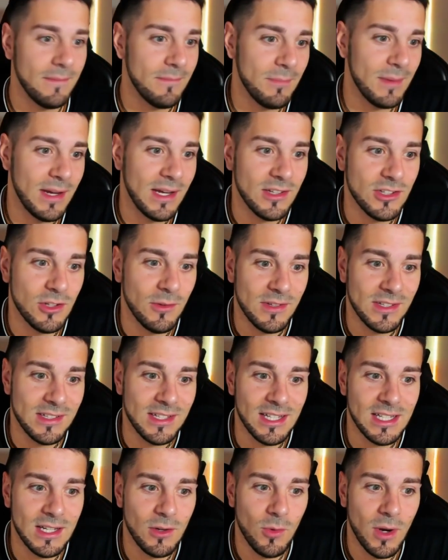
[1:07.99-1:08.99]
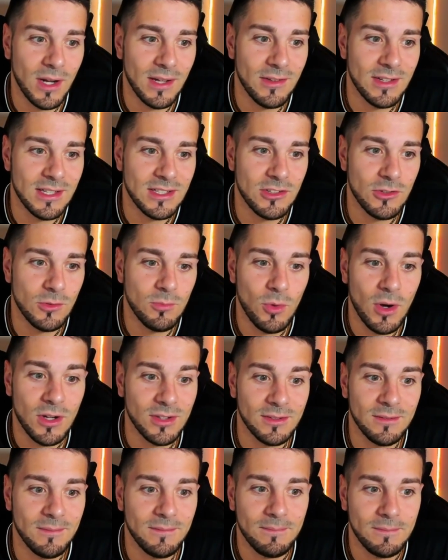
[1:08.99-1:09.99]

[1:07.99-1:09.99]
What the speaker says: Because obviously here white thinks, what?